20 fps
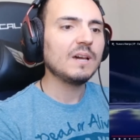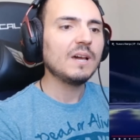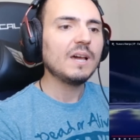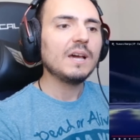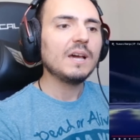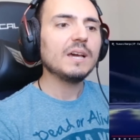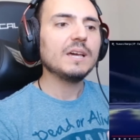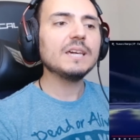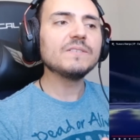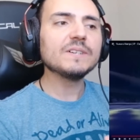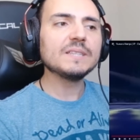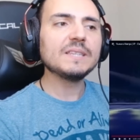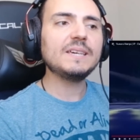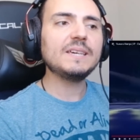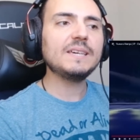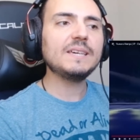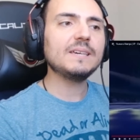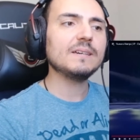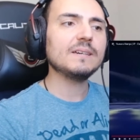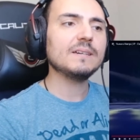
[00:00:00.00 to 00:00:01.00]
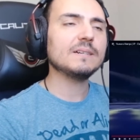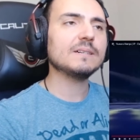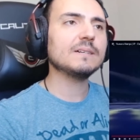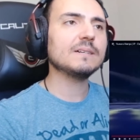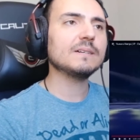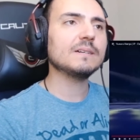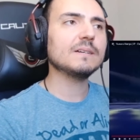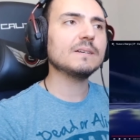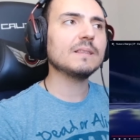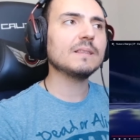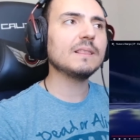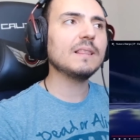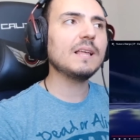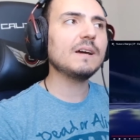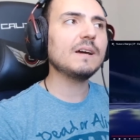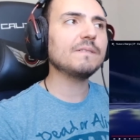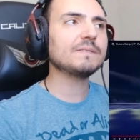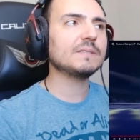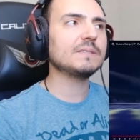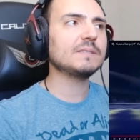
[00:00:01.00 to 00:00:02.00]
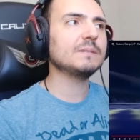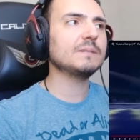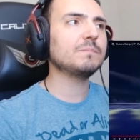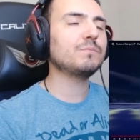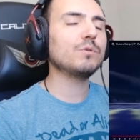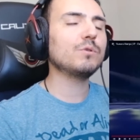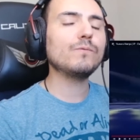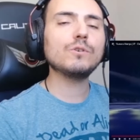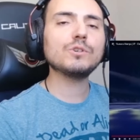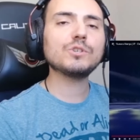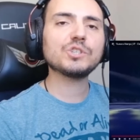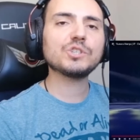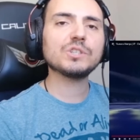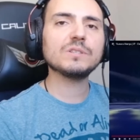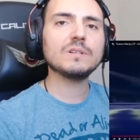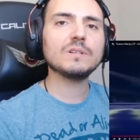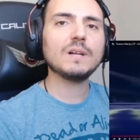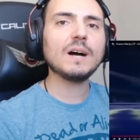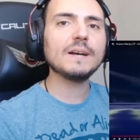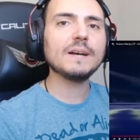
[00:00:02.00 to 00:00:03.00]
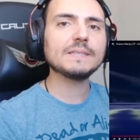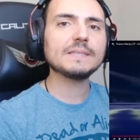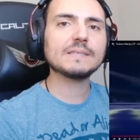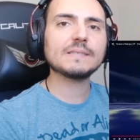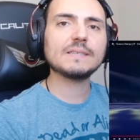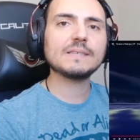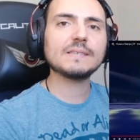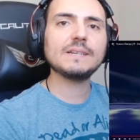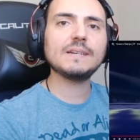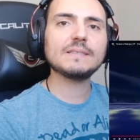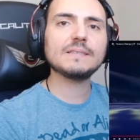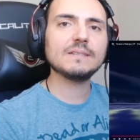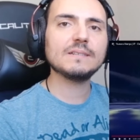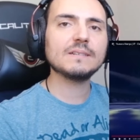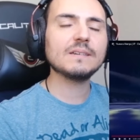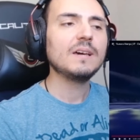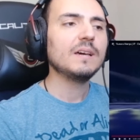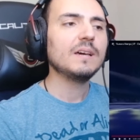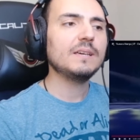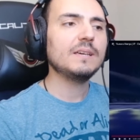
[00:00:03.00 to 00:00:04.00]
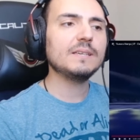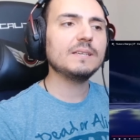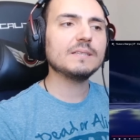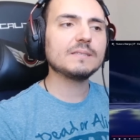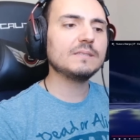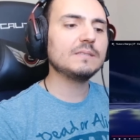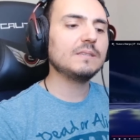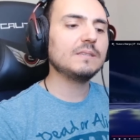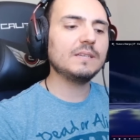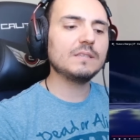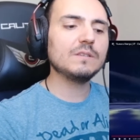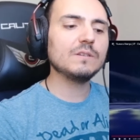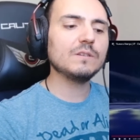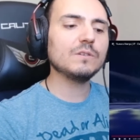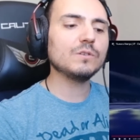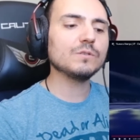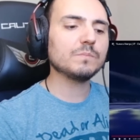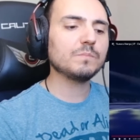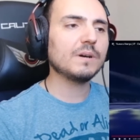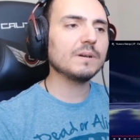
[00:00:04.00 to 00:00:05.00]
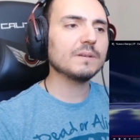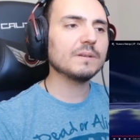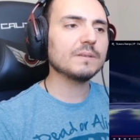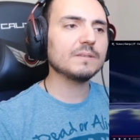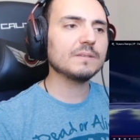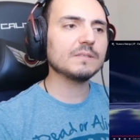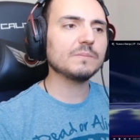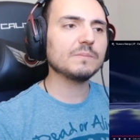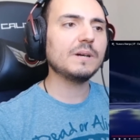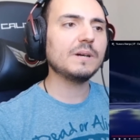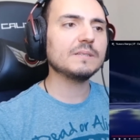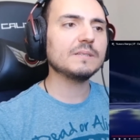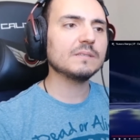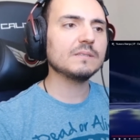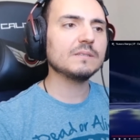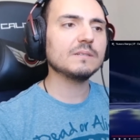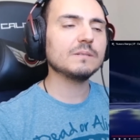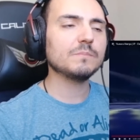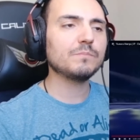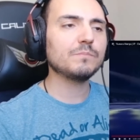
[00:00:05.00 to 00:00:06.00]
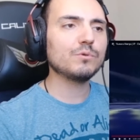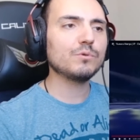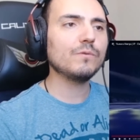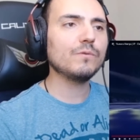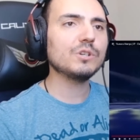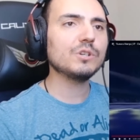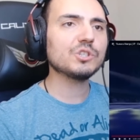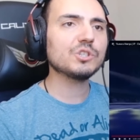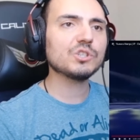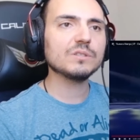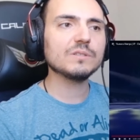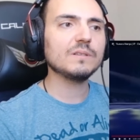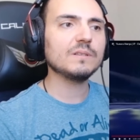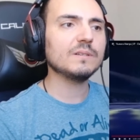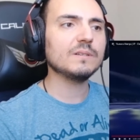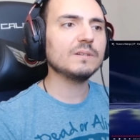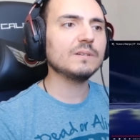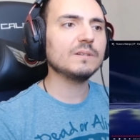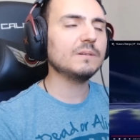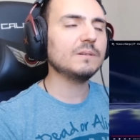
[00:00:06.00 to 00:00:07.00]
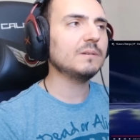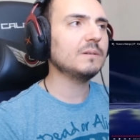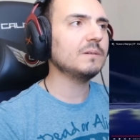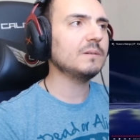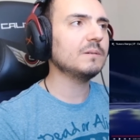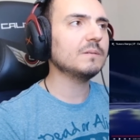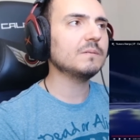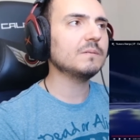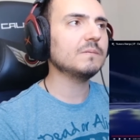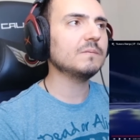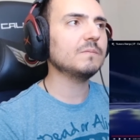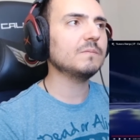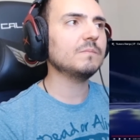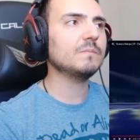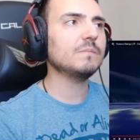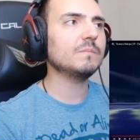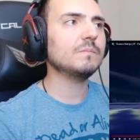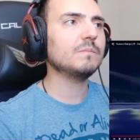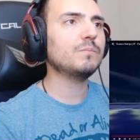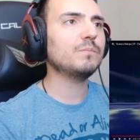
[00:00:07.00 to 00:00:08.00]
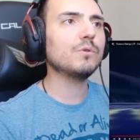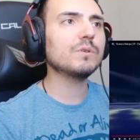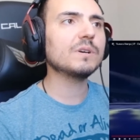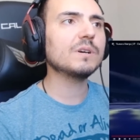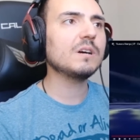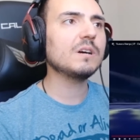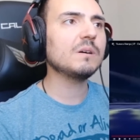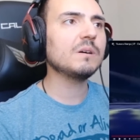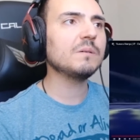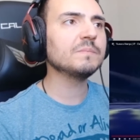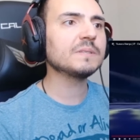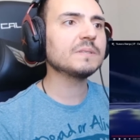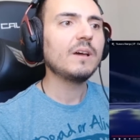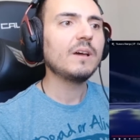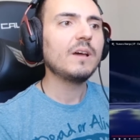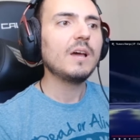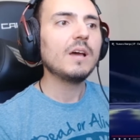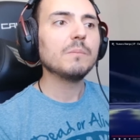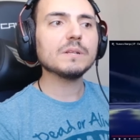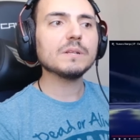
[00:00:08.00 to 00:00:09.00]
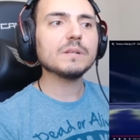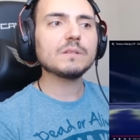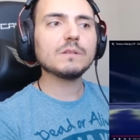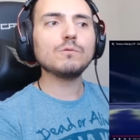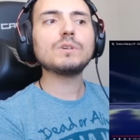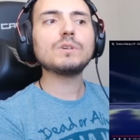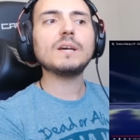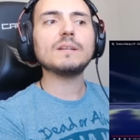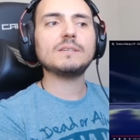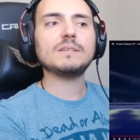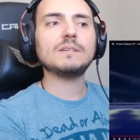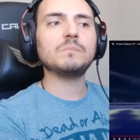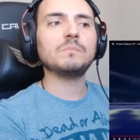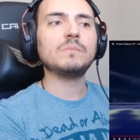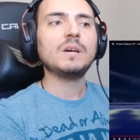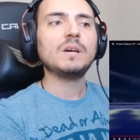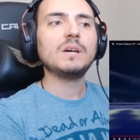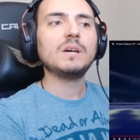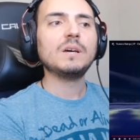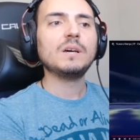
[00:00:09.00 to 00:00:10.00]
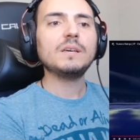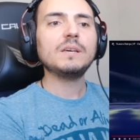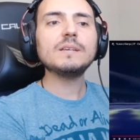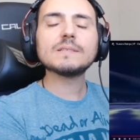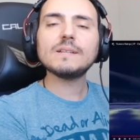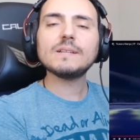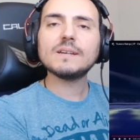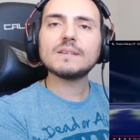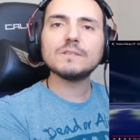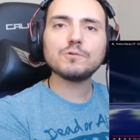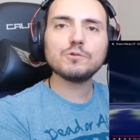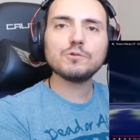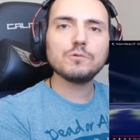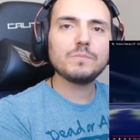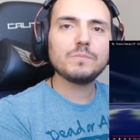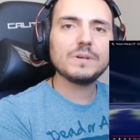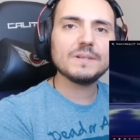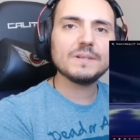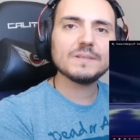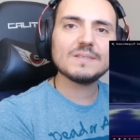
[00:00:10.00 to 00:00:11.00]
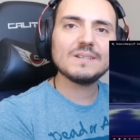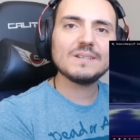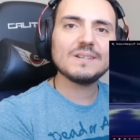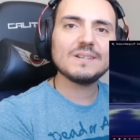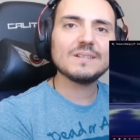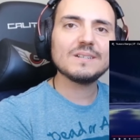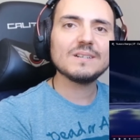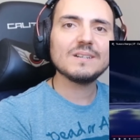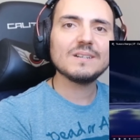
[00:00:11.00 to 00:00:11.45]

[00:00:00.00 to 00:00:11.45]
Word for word: Even he uh, left the professional ice skating. He's he don't participate in the professional uh, programs. But look at him he's like a superstar.